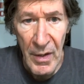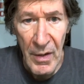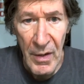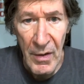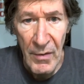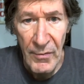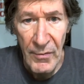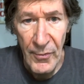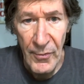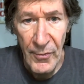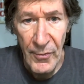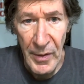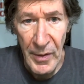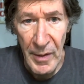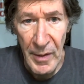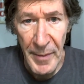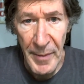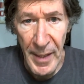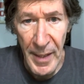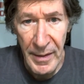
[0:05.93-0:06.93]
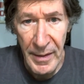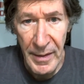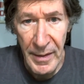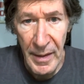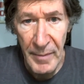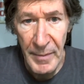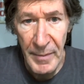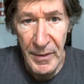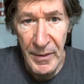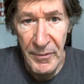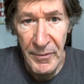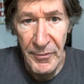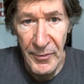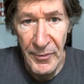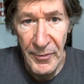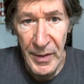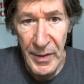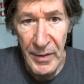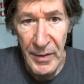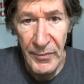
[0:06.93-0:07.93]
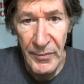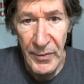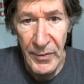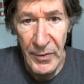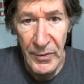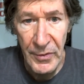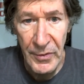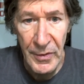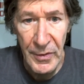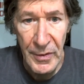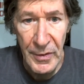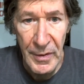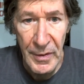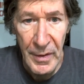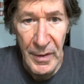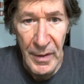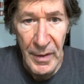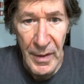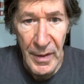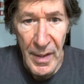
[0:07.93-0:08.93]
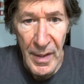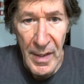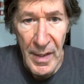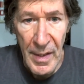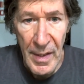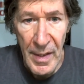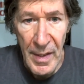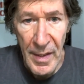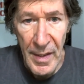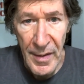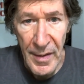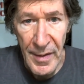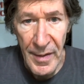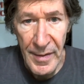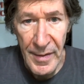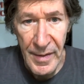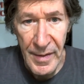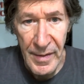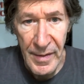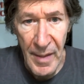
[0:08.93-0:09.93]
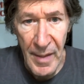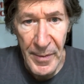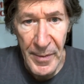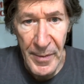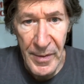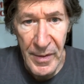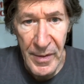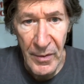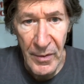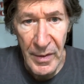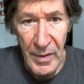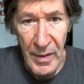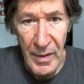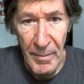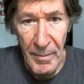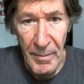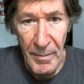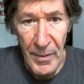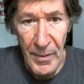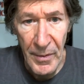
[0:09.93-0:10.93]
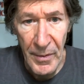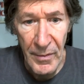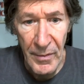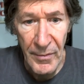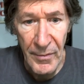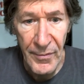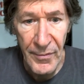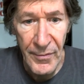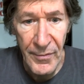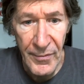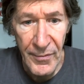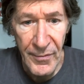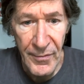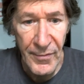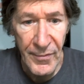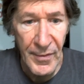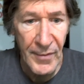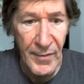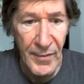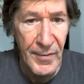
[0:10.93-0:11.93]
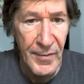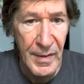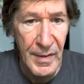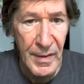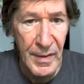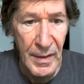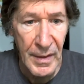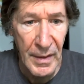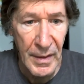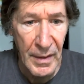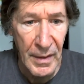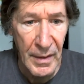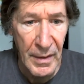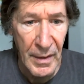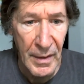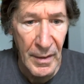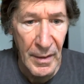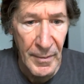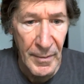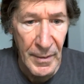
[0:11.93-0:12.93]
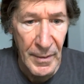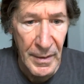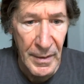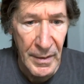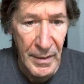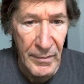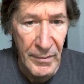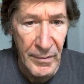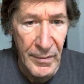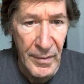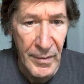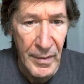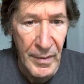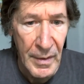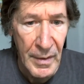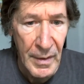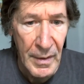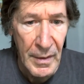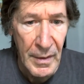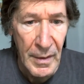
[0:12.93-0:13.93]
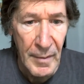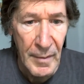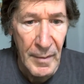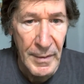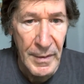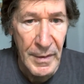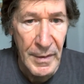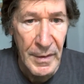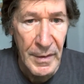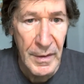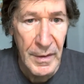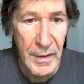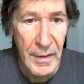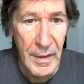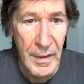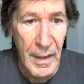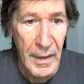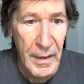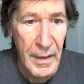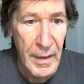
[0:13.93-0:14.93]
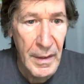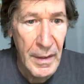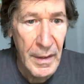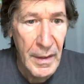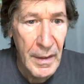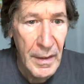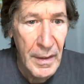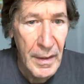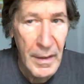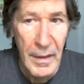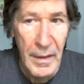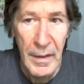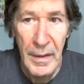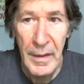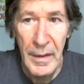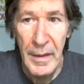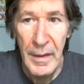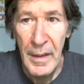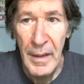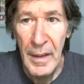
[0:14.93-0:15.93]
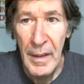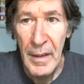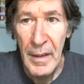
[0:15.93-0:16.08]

for a Pandemic-Free Future. This is episode number 15, I believe. Just check. Yeah.